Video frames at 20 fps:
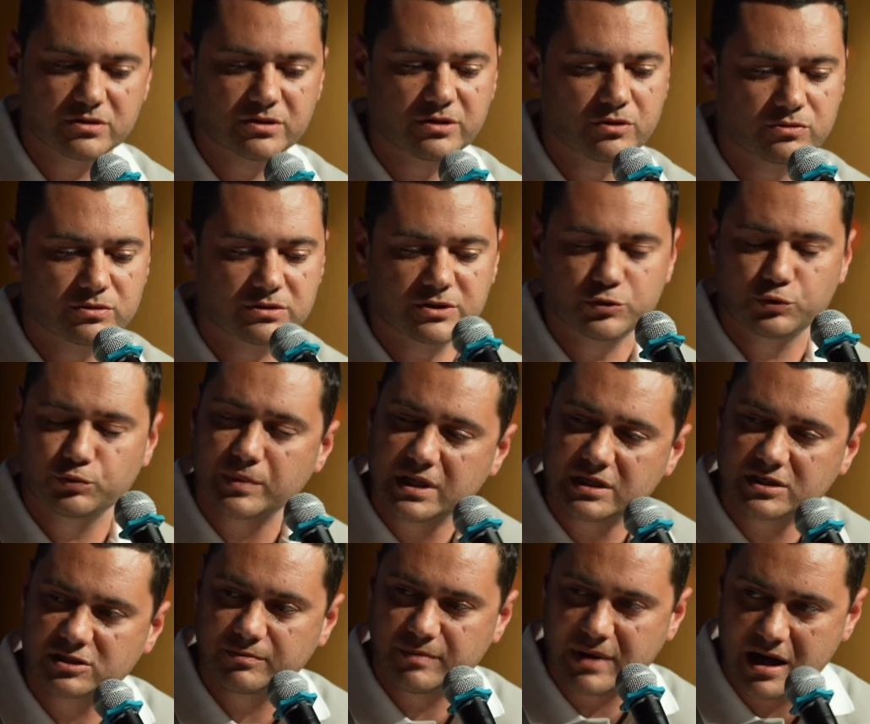know too much
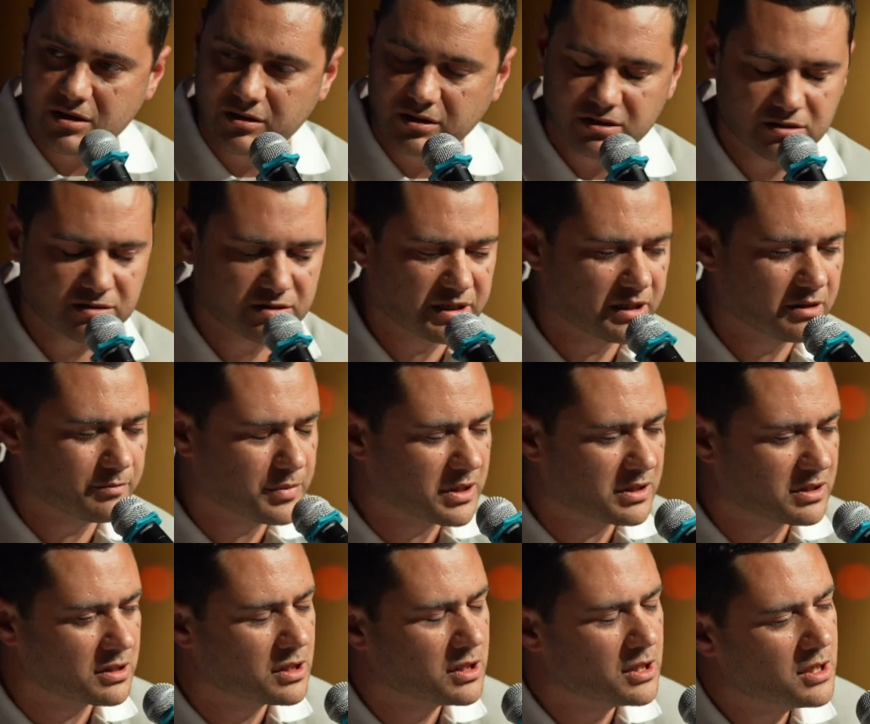about it here, but
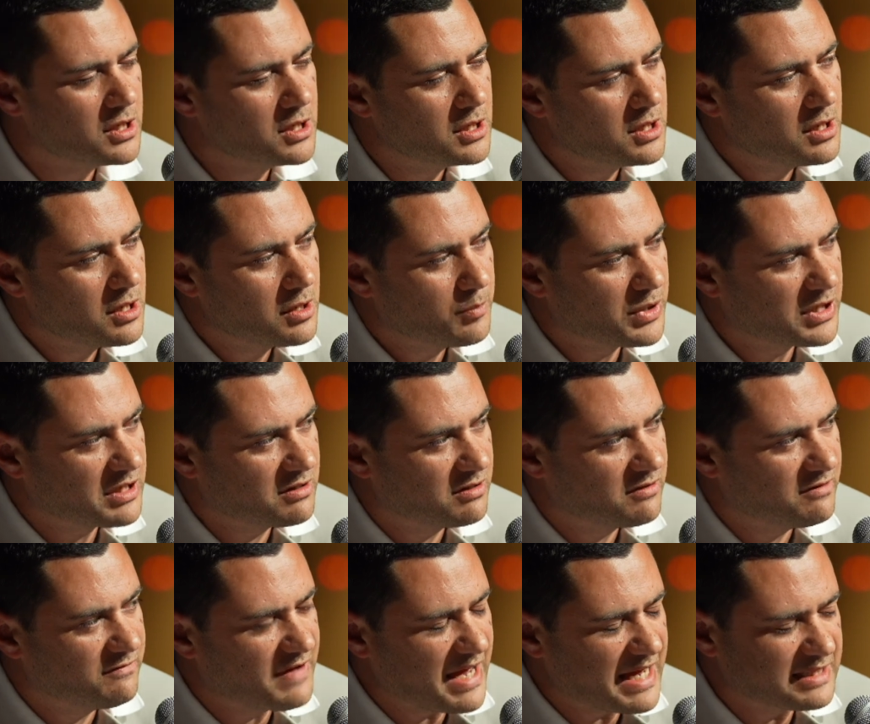
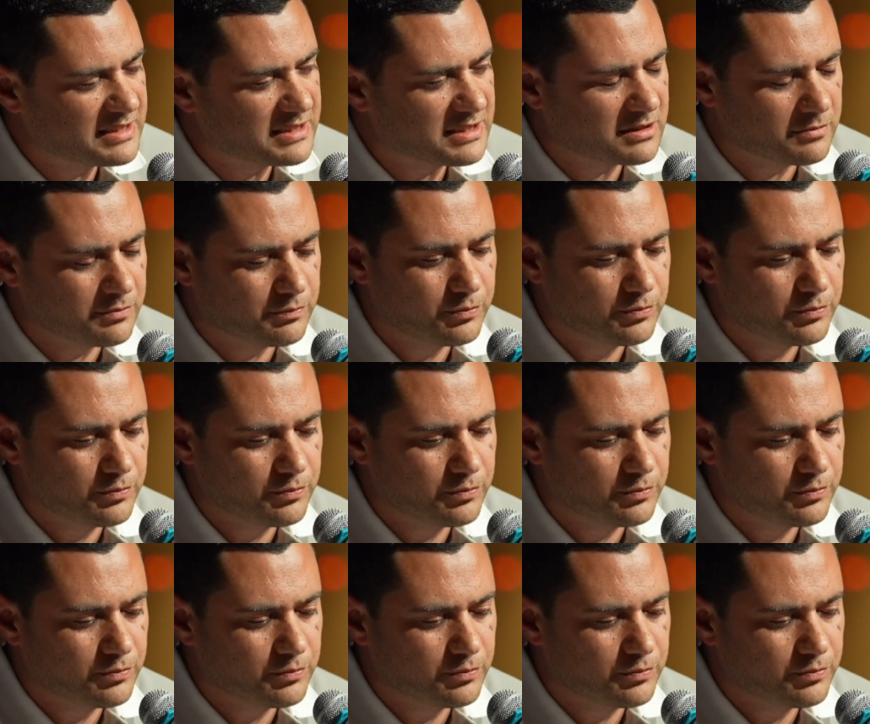that